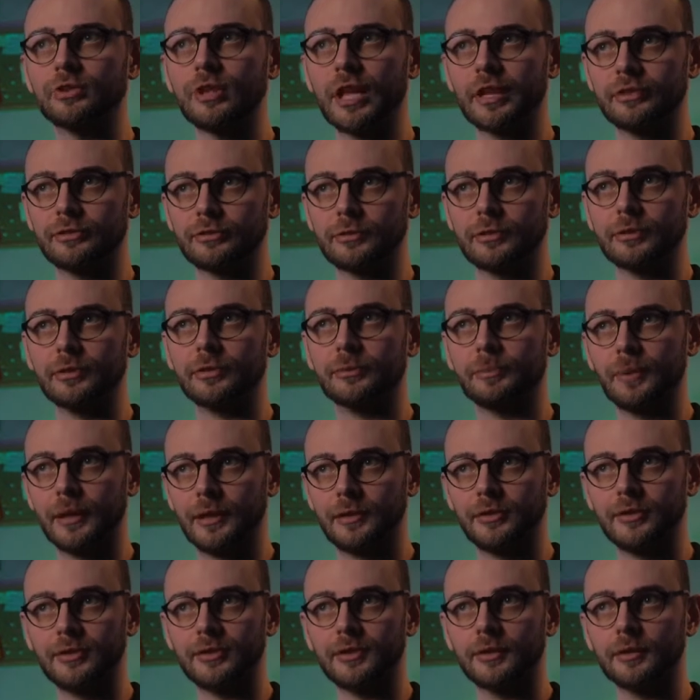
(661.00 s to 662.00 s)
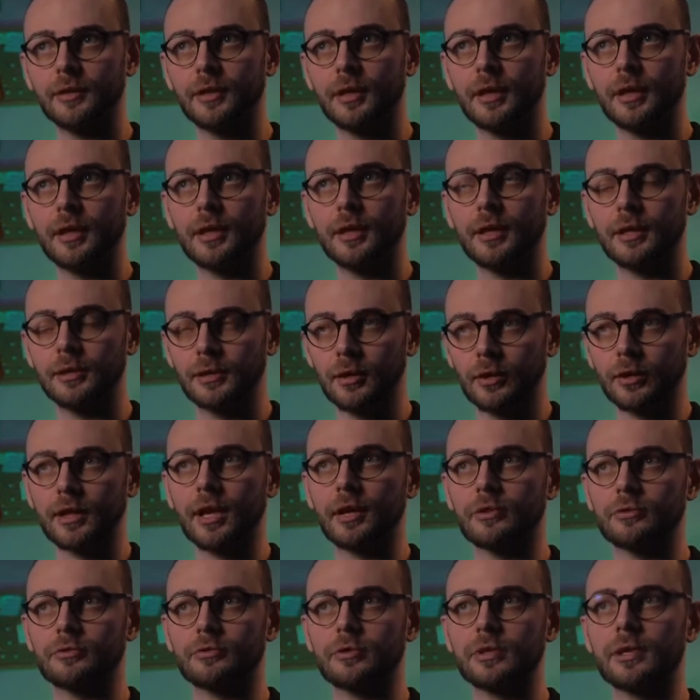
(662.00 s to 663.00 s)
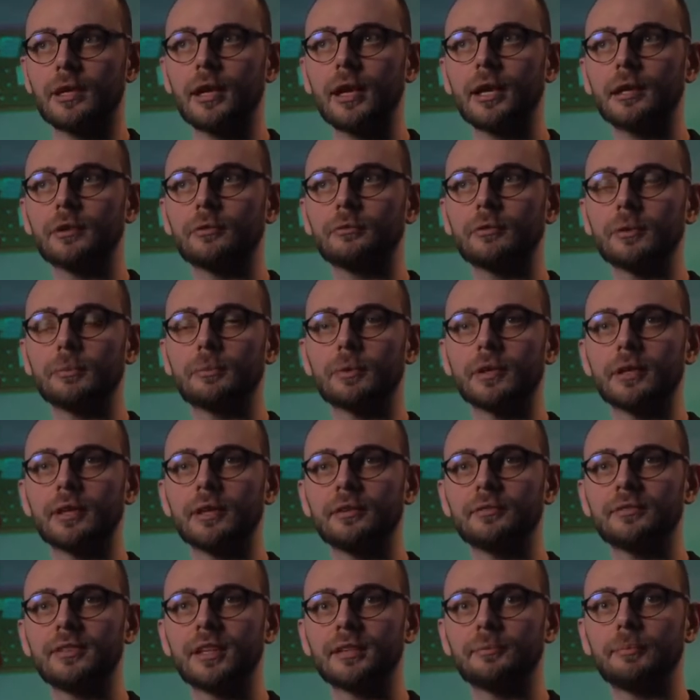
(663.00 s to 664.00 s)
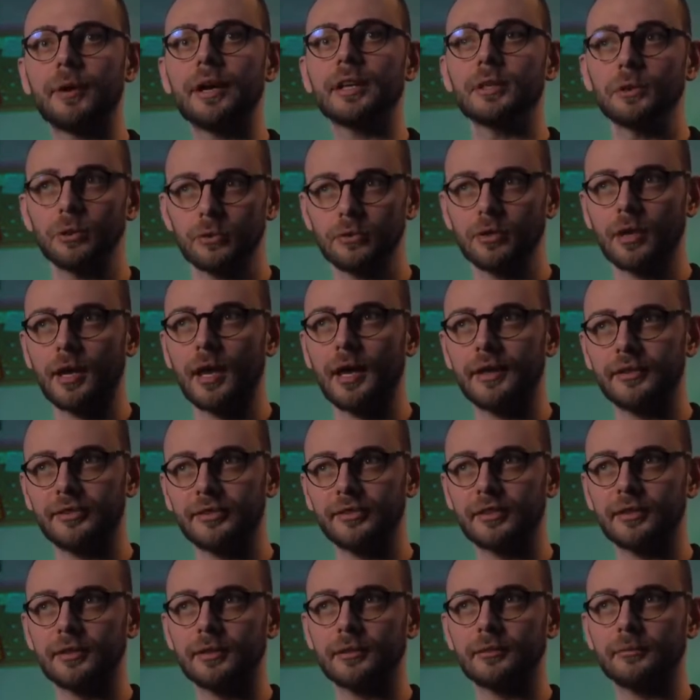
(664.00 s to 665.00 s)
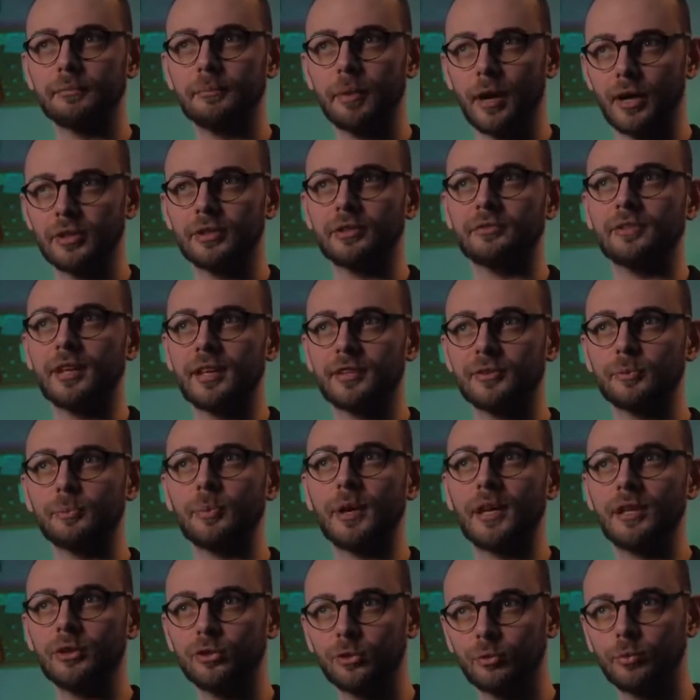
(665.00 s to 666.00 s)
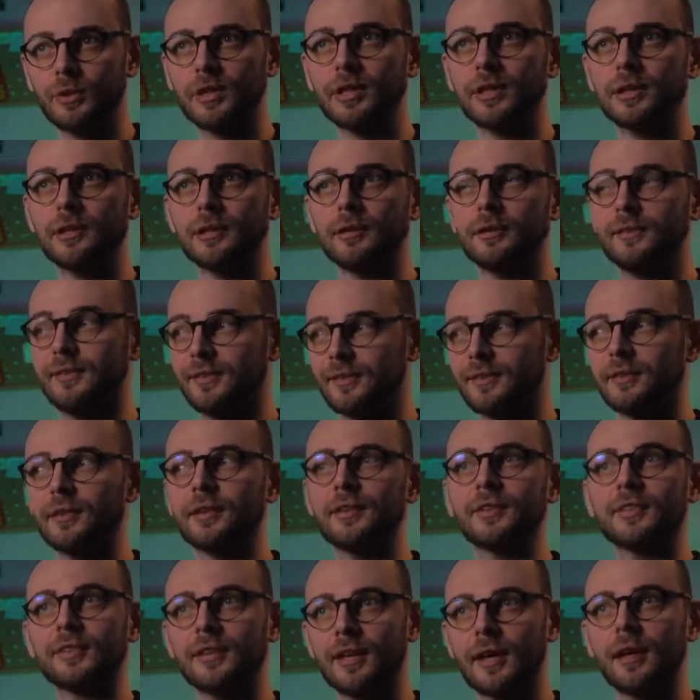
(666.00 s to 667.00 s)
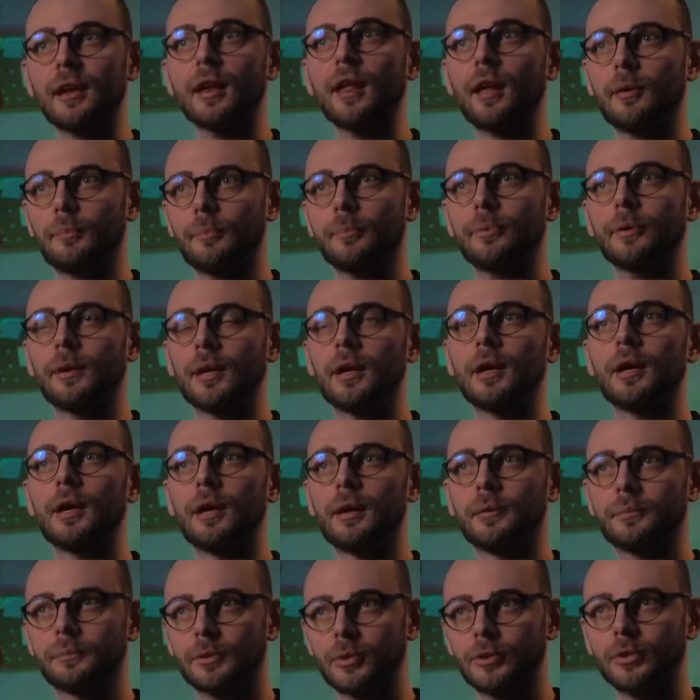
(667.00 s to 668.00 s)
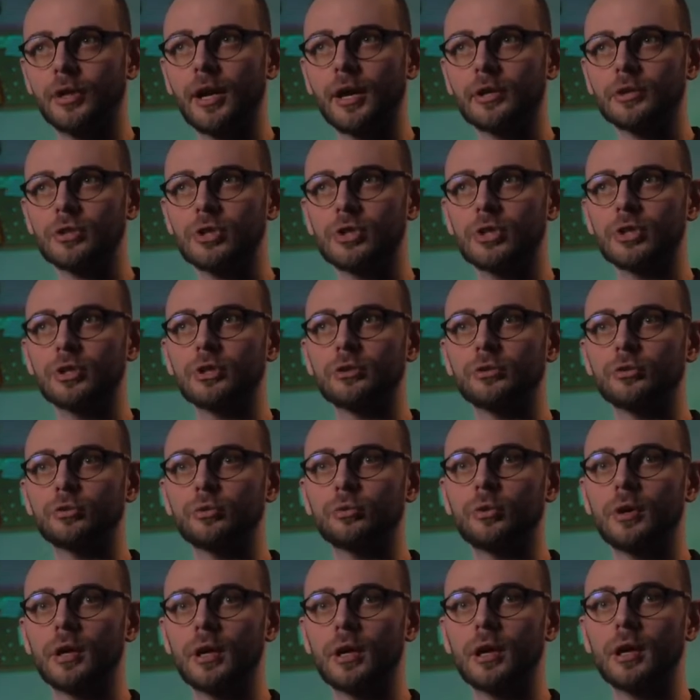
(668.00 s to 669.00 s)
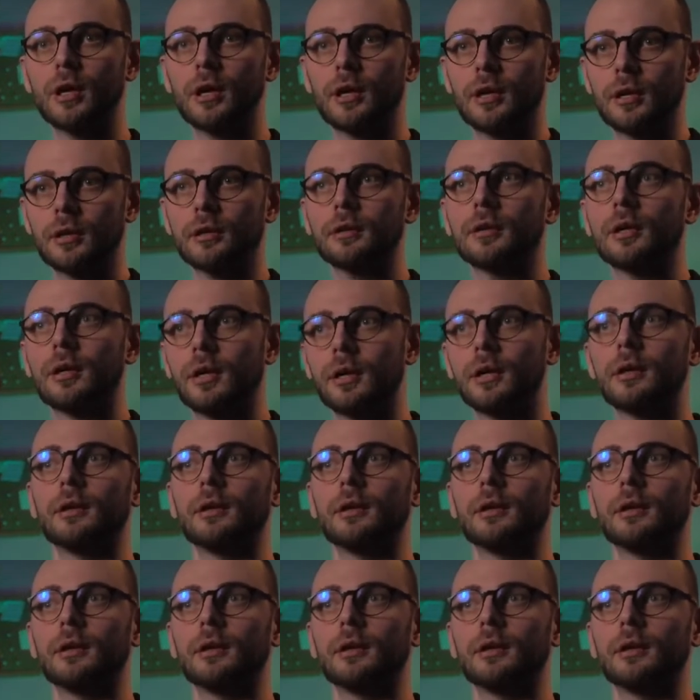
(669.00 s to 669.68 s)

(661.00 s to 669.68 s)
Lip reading: industrial space in our country, and we believe that by utilizing part of that space, we can easily scale up production to a